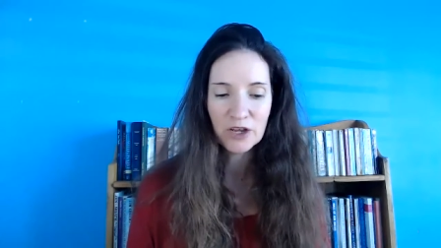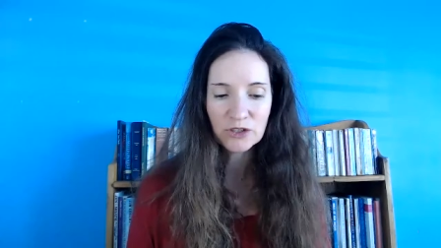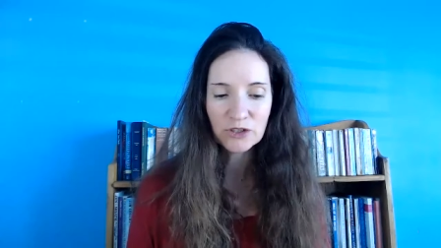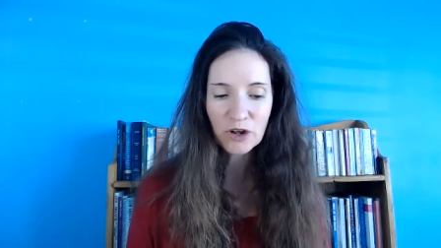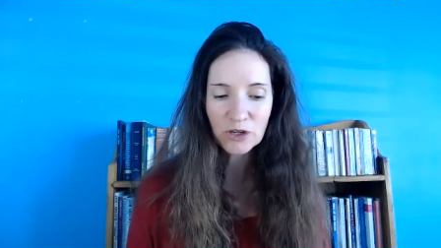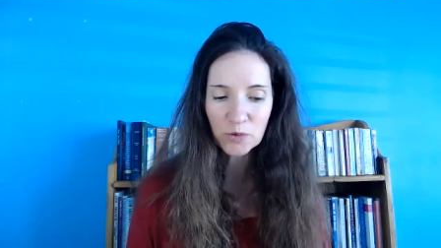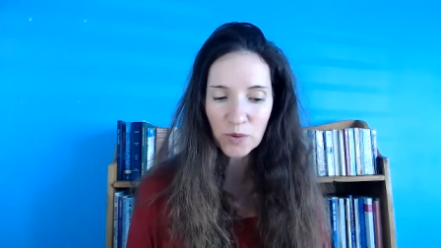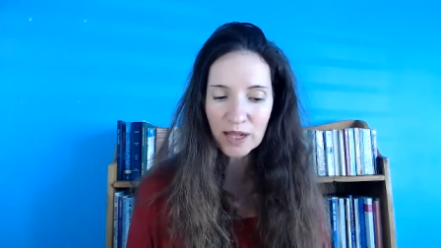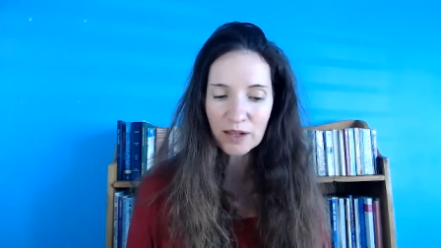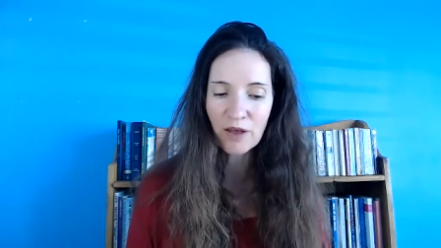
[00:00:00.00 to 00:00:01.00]
Do not
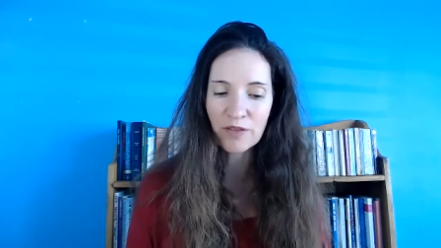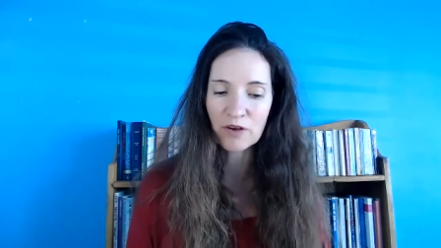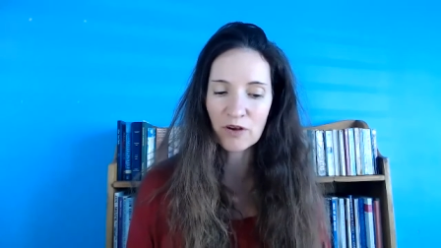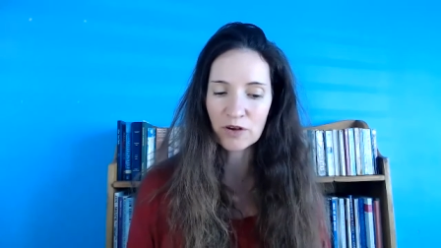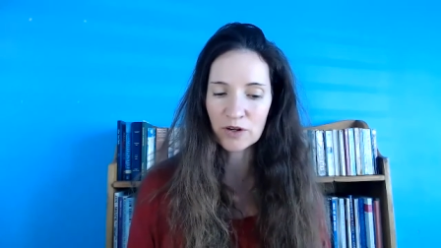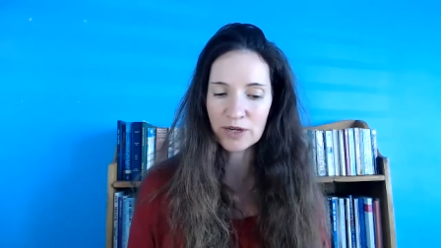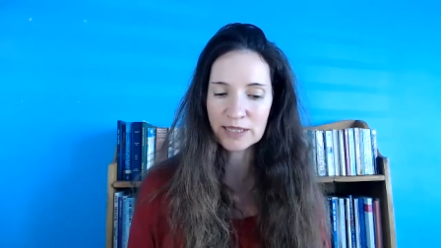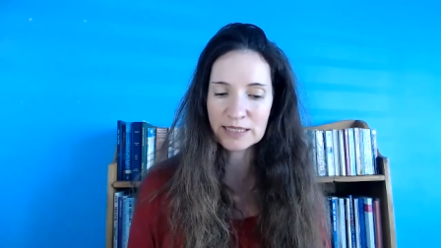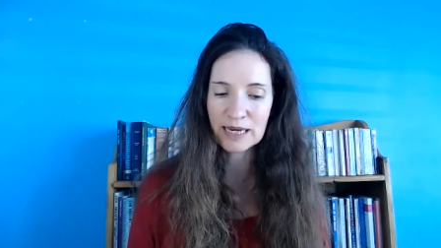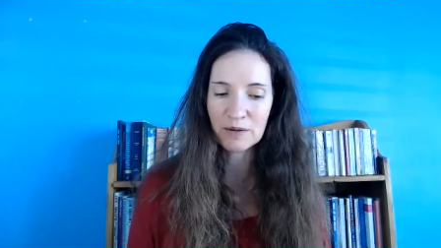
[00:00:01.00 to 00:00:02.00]
dwell on the
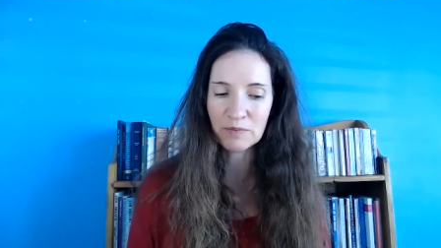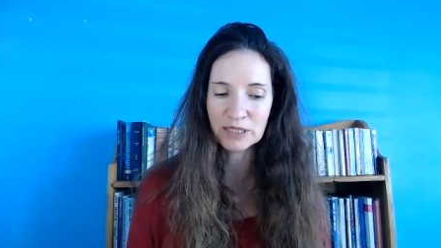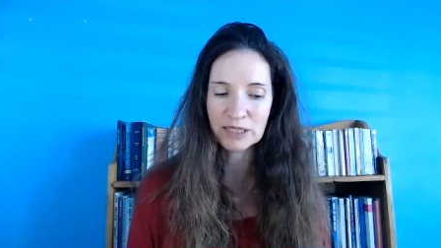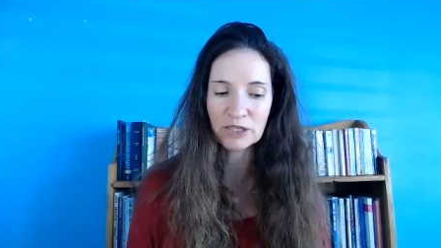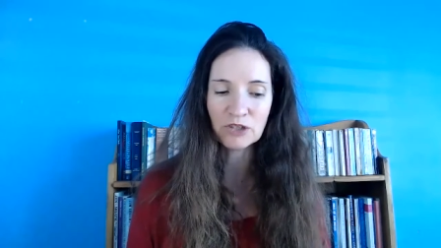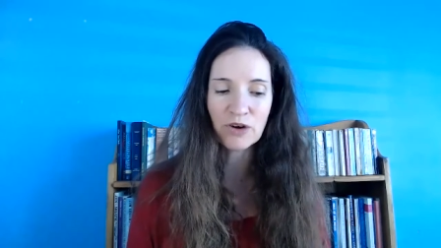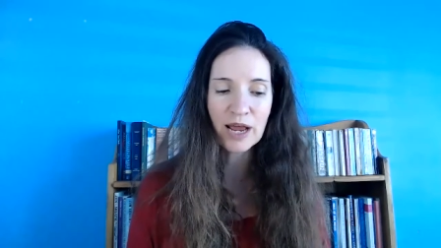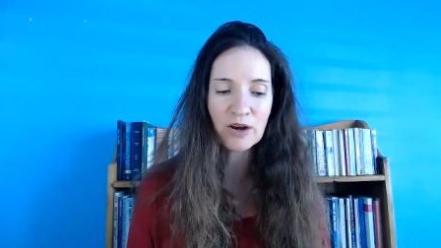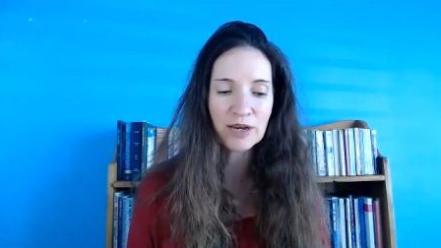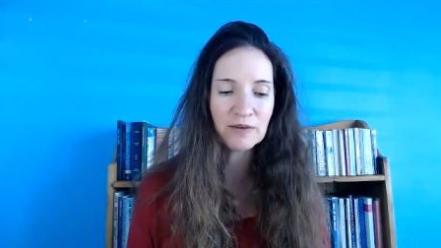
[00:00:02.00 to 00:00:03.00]
concluding statement and try
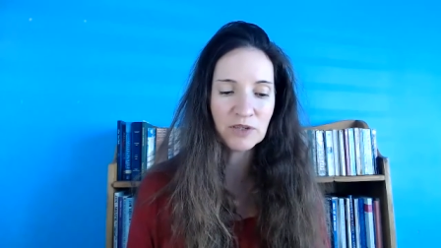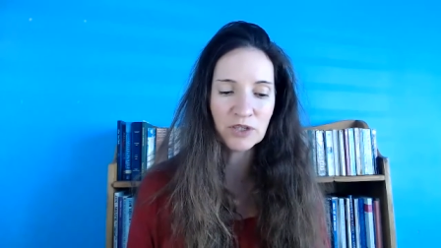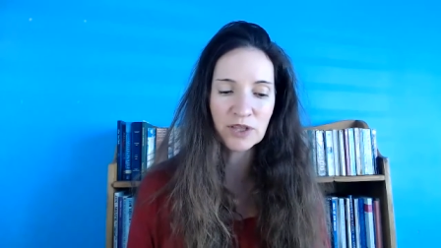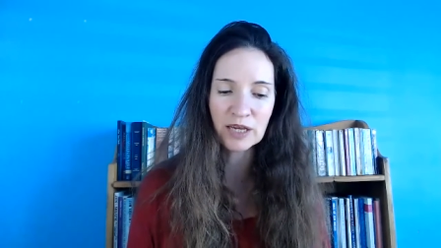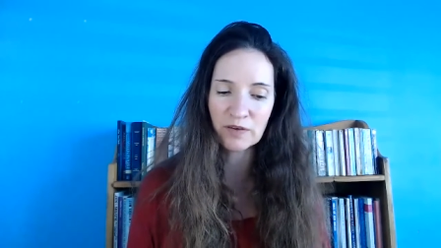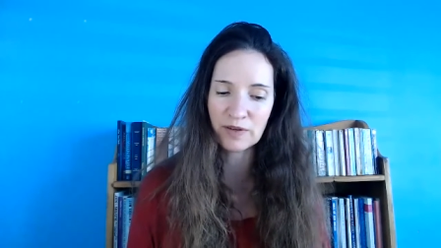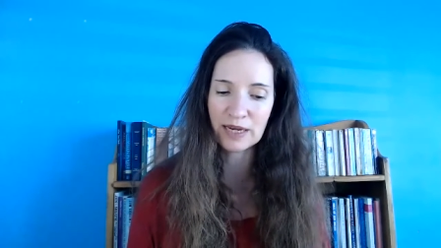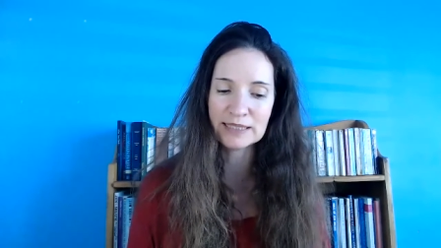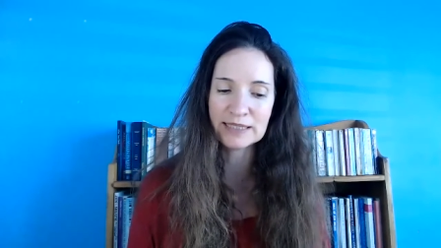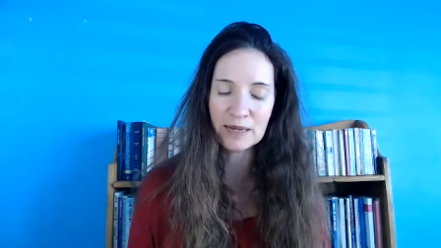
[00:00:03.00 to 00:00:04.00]
not even to think of it
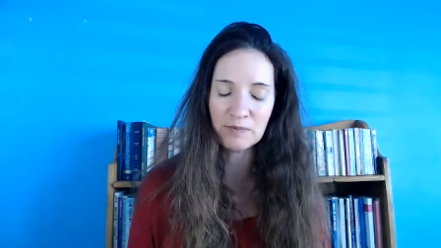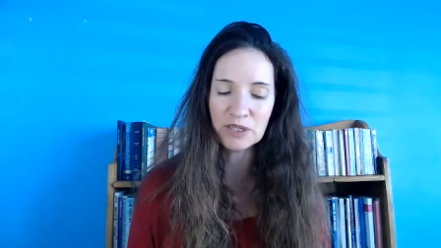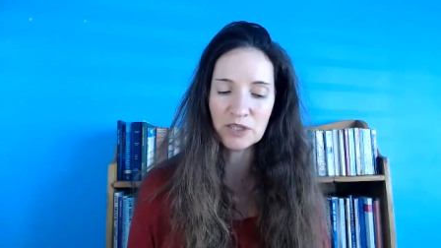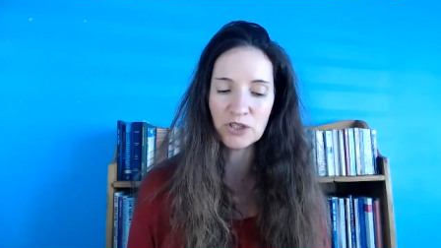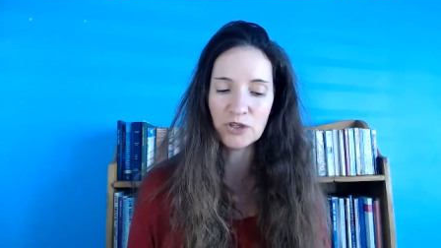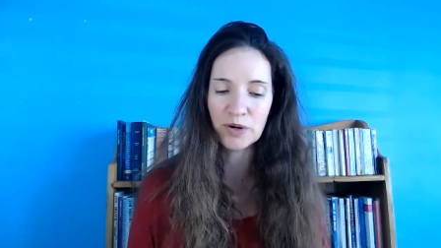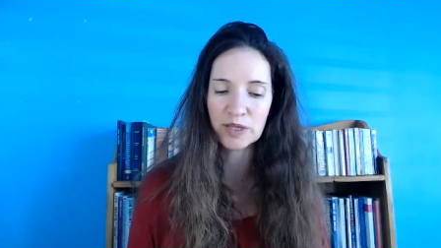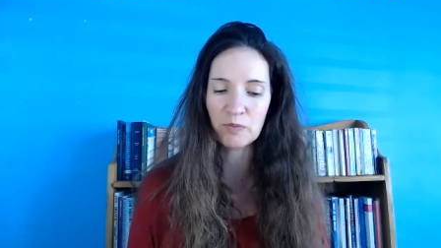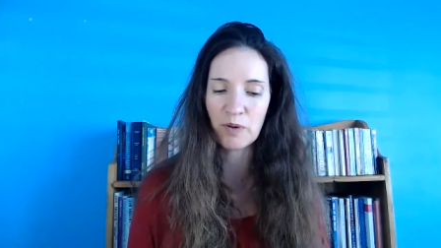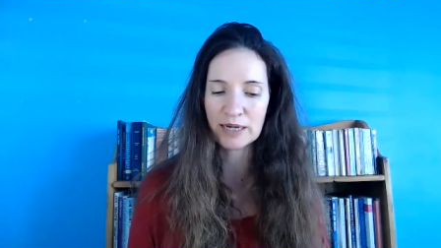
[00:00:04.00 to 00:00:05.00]
except during
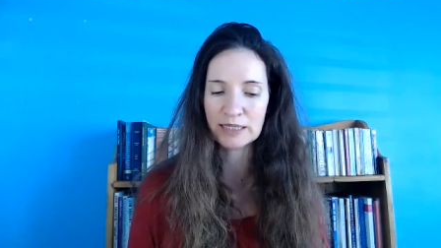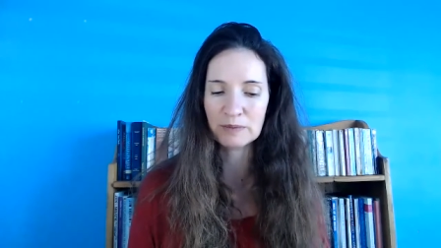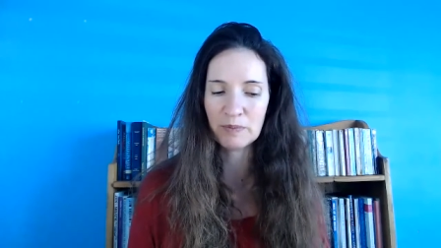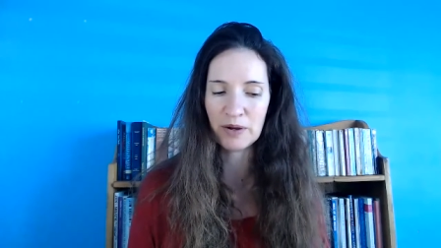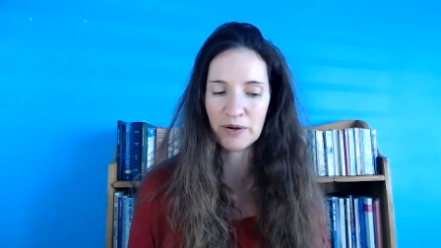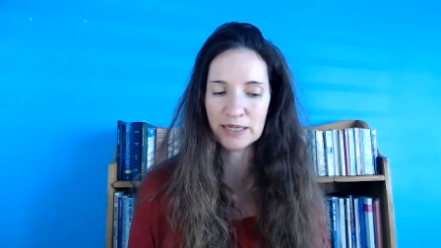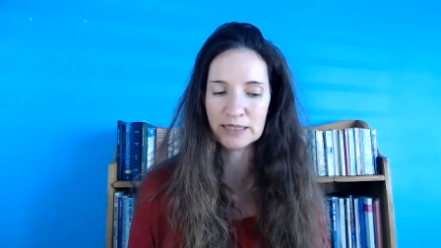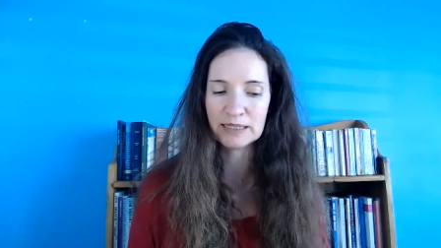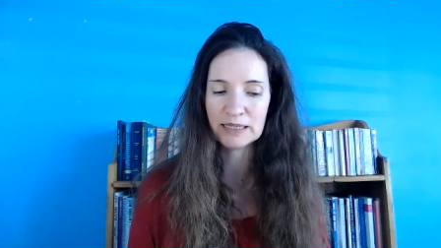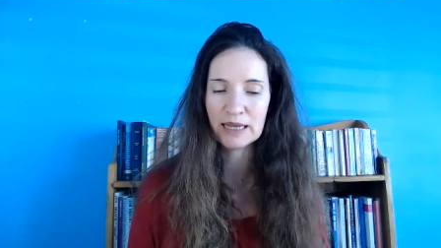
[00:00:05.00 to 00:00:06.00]
the practice
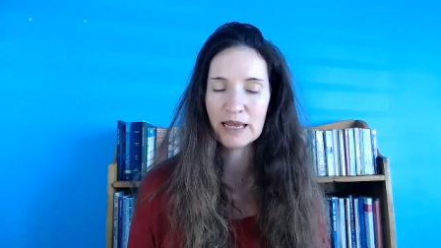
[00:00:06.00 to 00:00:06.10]
periods.